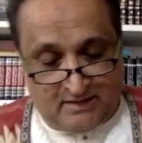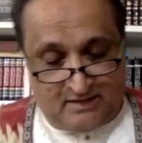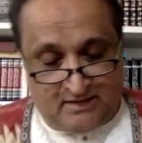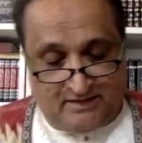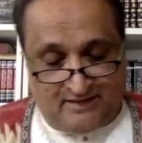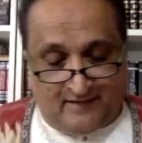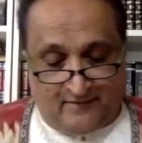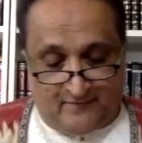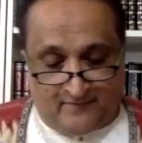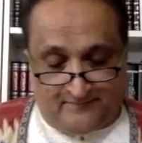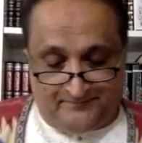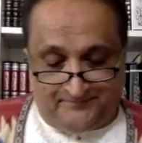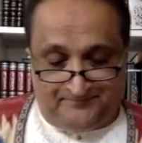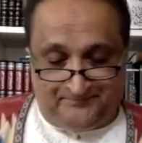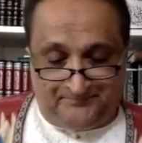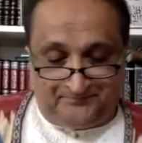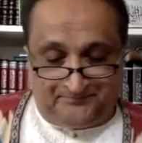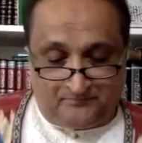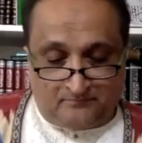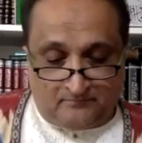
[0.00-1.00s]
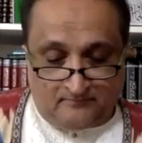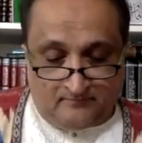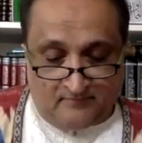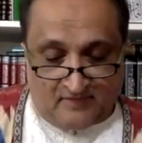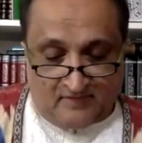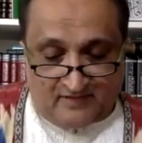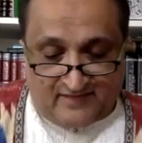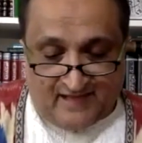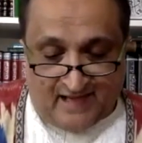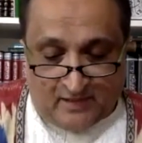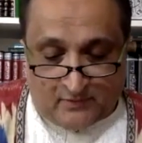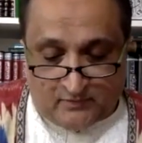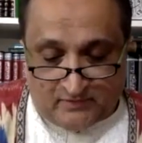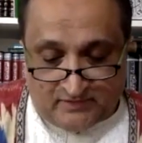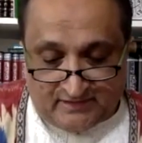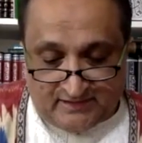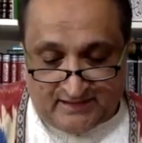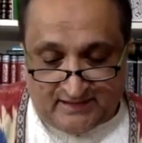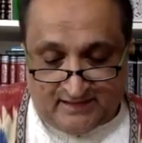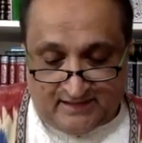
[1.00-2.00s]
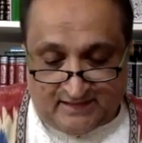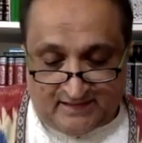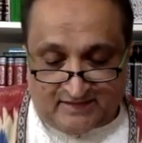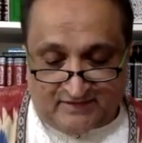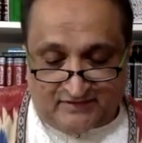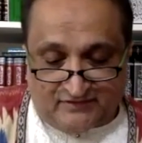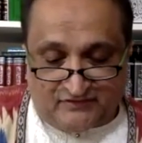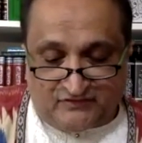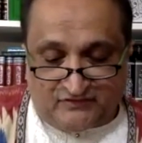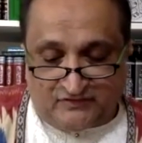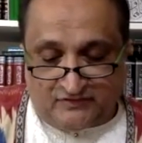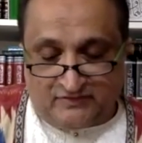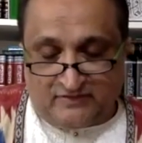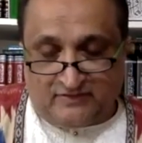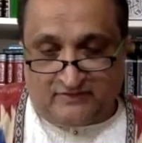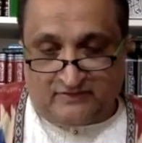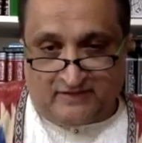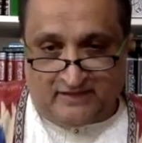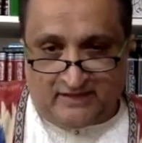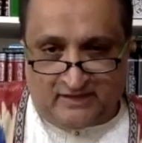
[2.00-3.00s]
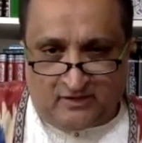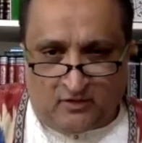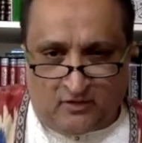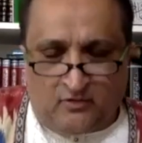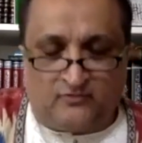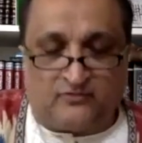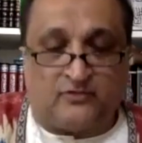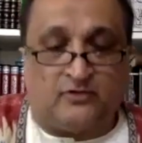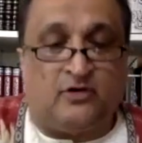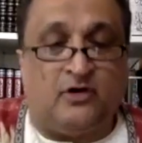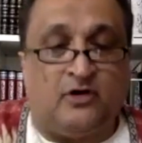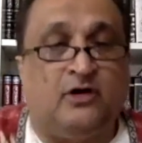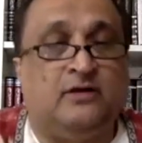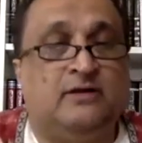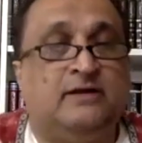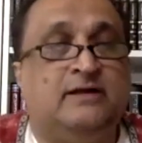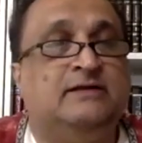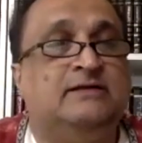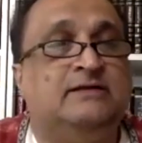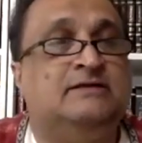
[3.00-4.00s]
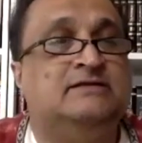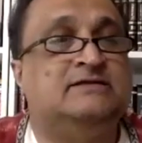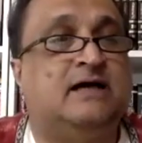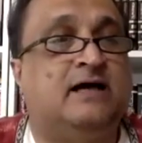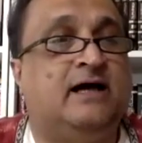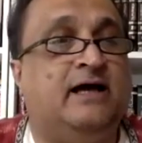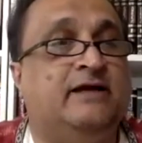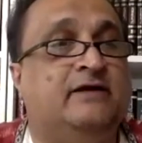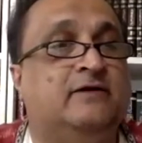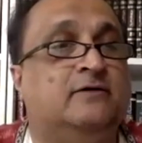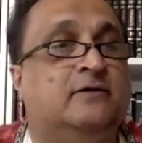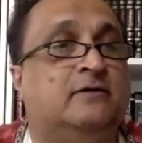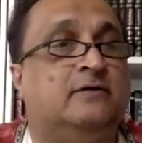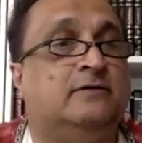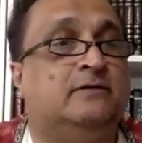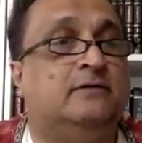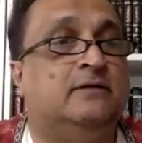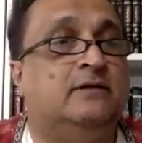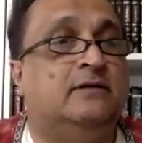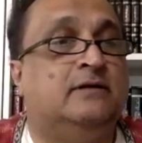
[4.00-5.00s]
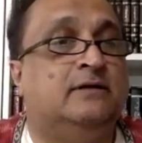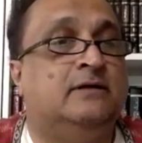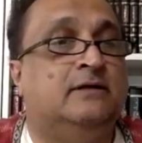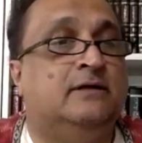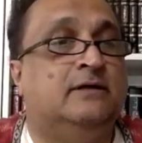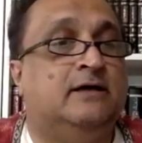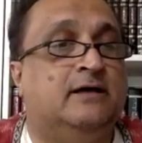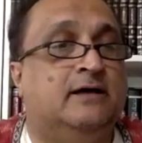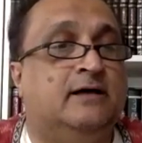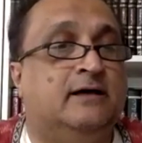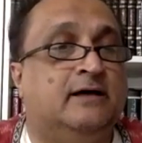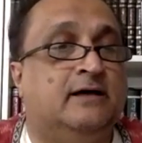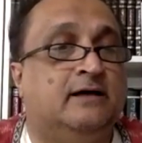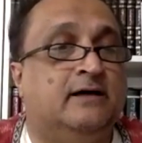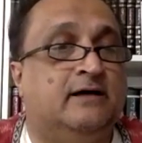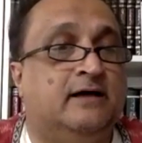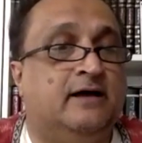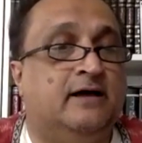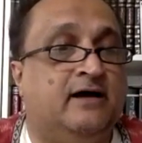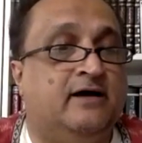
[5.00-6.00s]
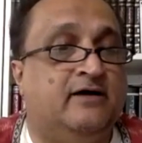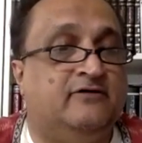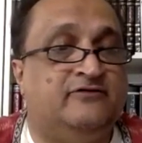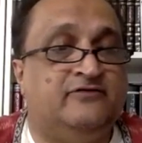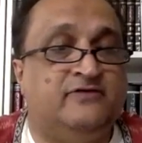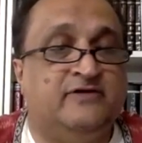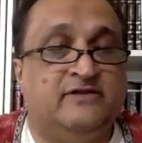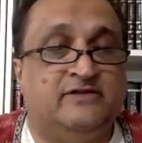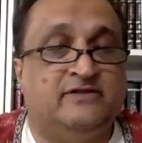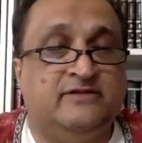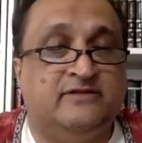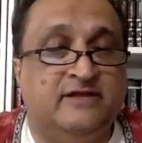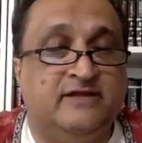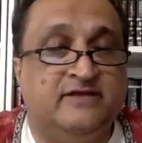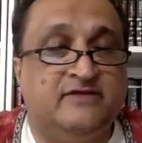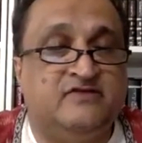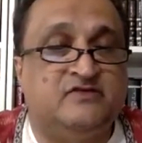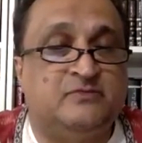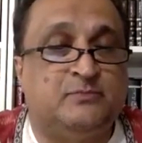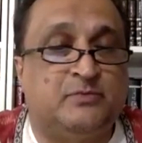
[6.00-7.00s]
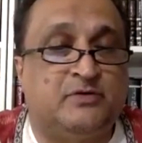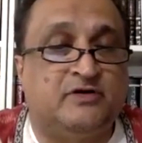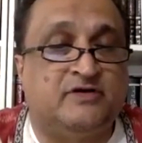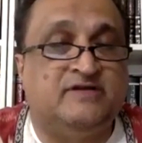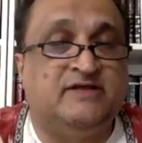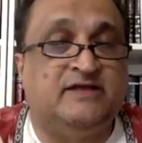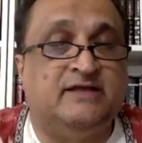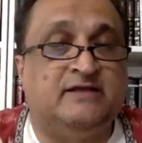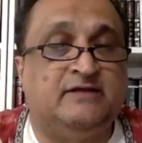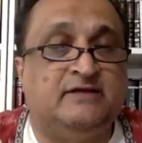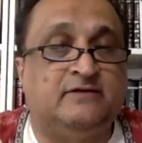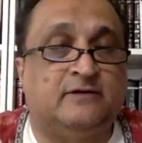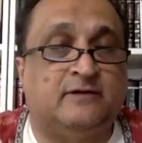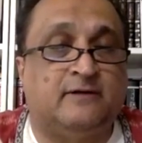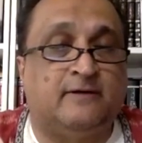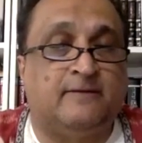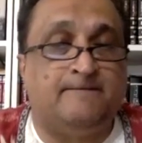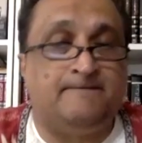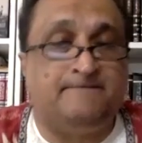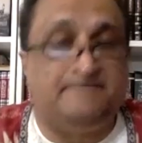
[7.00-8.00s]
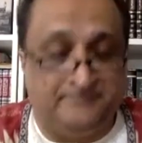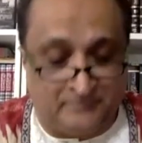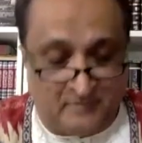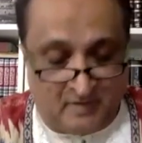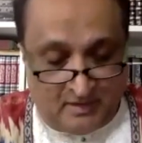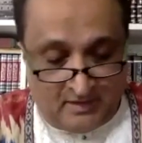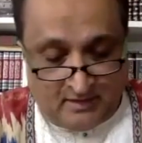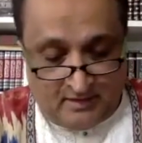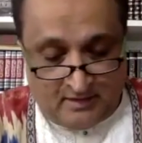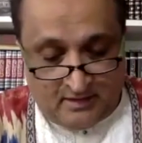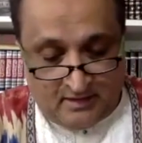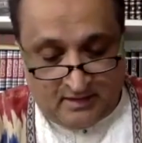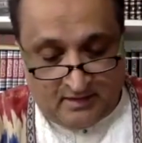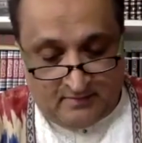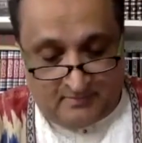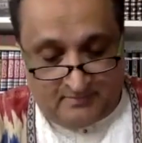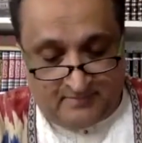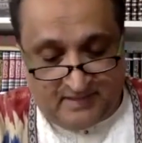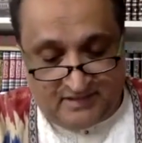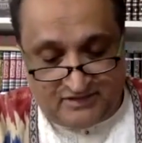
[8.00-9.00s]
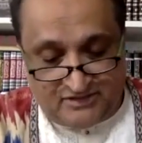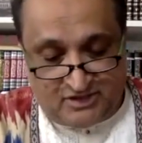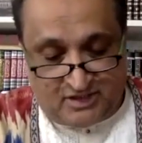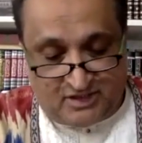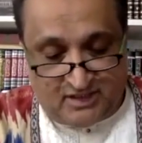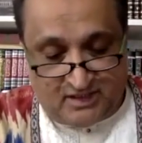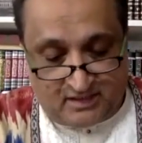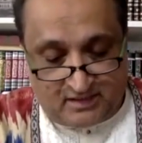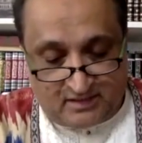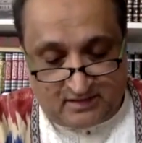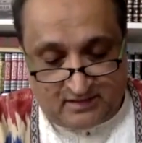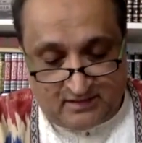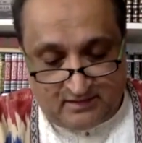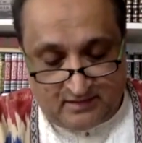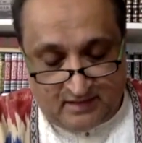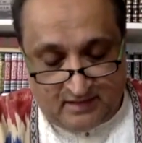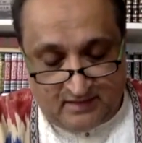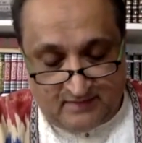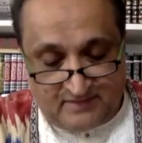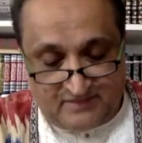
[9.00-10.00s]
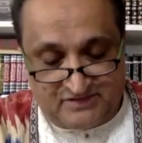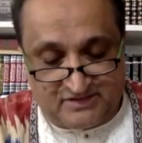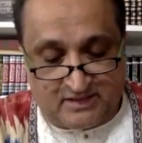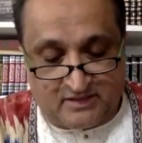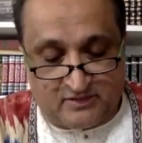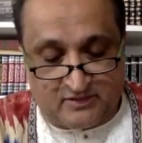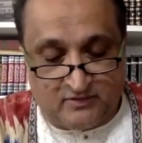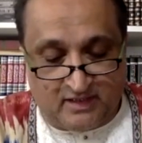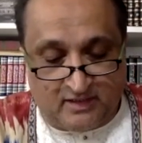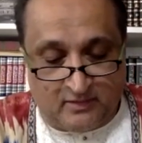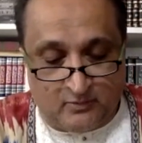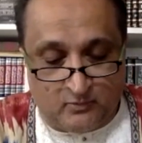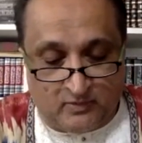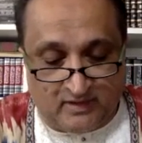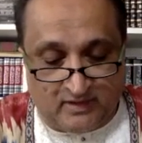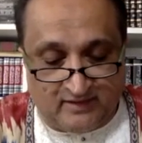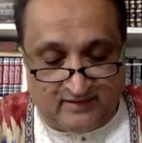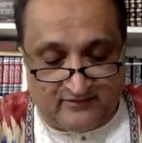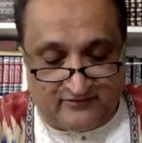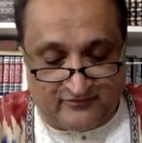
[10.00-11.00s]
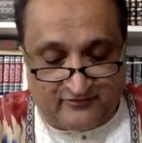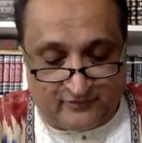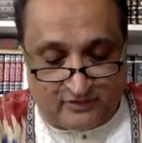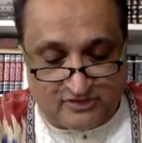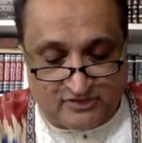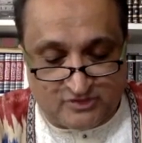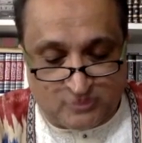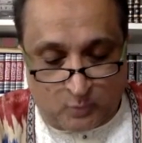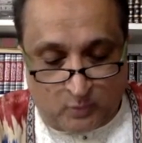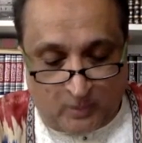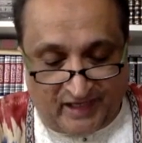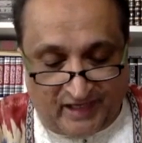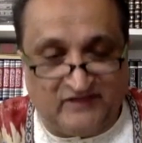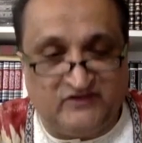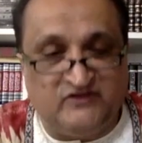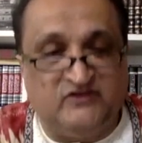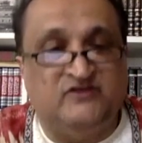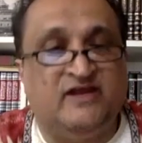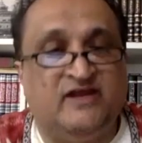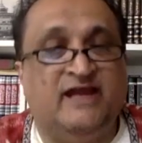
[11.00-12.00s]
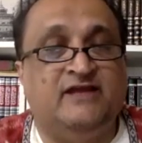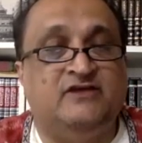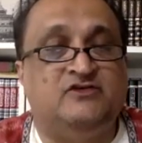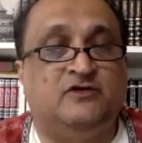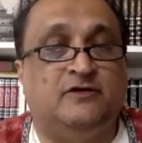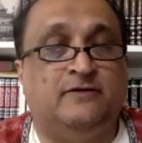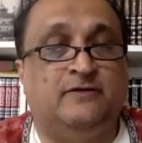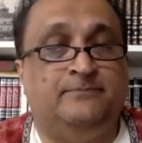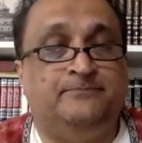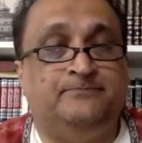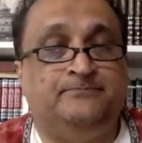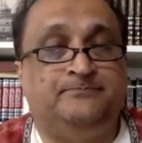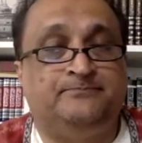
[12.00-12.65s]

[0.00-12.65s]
Now, that really is the overall title uh, of this particular mash'ar, al-mash'ar al-awwal, the first way station.